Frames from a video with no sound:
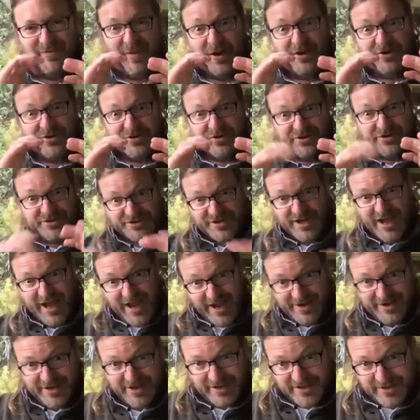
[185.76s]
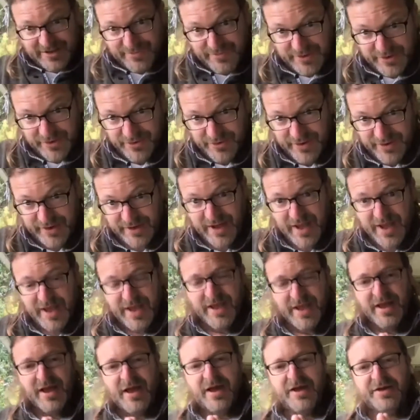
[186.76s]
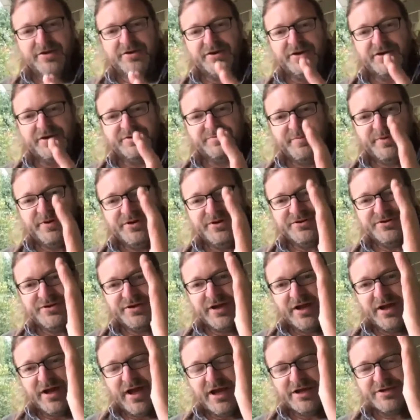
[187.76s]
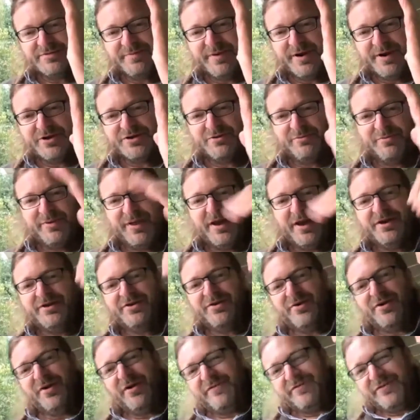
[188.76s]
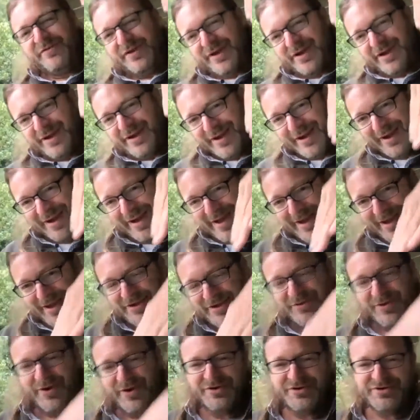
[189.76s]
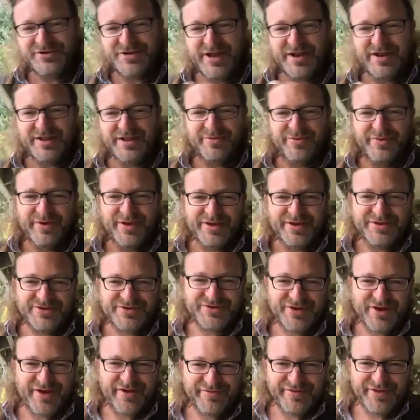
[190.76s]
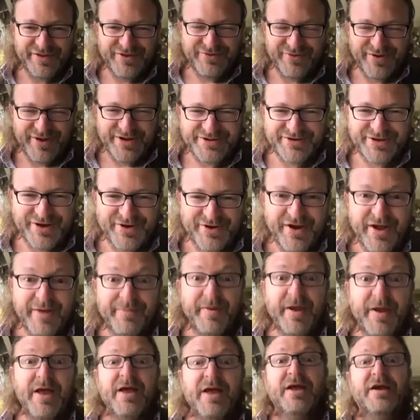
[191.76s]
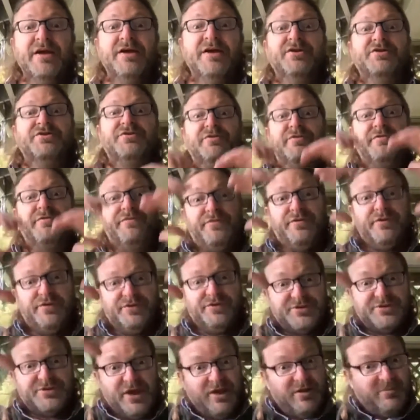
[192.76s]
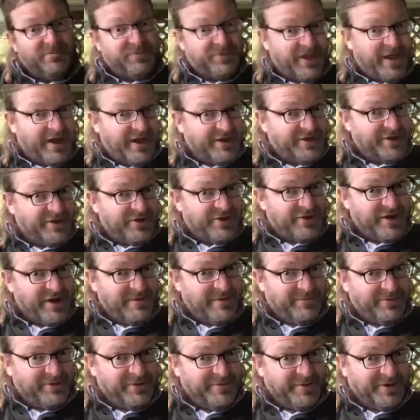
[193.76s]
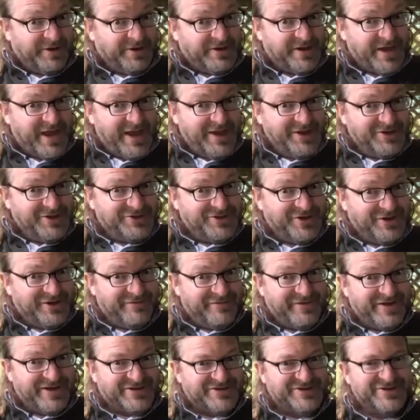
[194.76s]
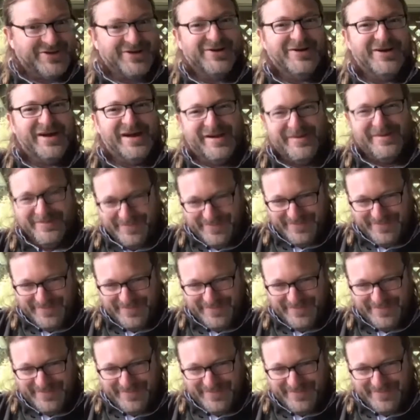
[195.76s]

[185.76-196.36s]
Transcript: understanding that we're experiencing exponential planetary overheating to understanding that we can solve it through SRM, to full-scale planetary implementation of SRM.